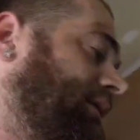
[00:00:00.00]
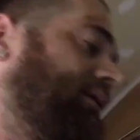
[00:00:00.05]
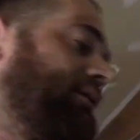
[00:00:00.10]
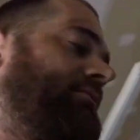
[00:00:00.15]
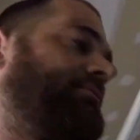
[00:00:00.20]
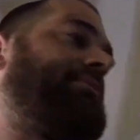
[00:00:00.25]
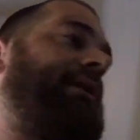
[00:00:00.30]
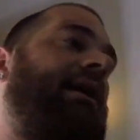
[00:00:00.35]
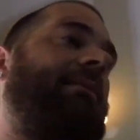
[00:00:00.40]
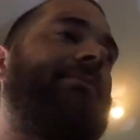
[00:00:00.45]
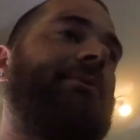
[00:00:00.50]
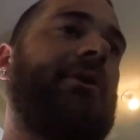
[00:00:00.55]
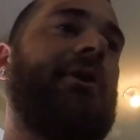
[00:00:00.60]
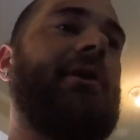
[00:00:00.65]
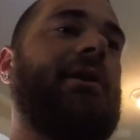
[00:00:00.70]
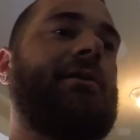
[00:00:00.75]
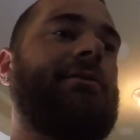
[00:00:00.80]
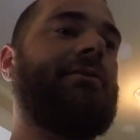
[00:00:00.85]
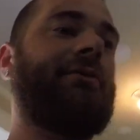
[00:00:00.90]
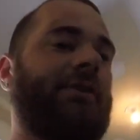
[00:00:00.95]
popped
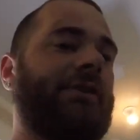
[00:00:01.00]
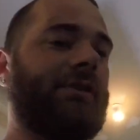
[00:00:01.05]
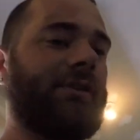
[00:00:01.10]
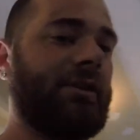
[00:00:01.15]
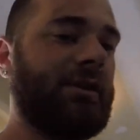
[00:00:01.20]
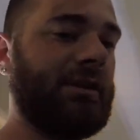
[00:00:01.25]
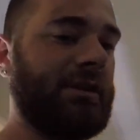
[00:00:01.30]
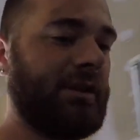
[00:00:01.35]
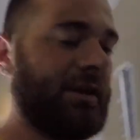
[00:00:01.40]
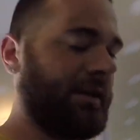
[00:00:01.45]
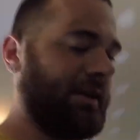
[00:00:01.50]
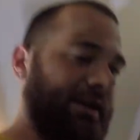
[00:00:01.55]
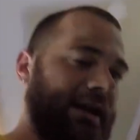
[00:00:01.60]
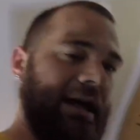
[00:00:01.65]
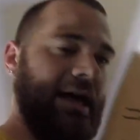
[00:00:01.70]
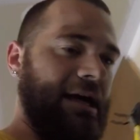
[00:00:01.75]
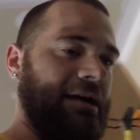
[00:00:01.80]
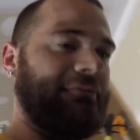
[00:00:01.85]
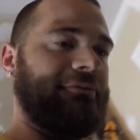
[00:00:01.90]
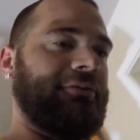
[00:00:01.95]
off, and I didn't
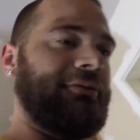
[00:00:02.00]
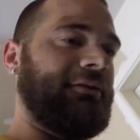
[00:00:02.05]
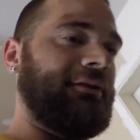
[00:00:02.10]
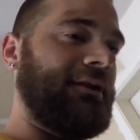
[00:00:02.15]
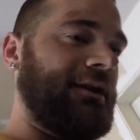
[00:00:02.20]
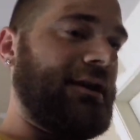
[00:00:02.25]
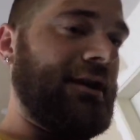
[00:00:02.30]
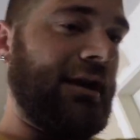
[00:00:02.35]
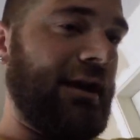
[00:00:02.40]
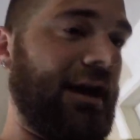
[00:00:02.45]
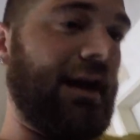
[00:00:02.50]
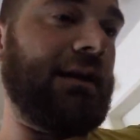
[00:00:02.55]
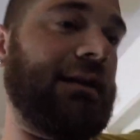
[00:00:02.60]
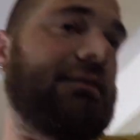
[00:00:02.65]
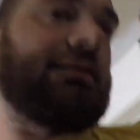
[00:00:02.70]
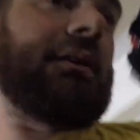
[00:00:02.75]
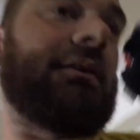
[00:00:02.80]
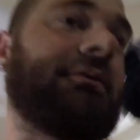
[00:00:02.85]
have anything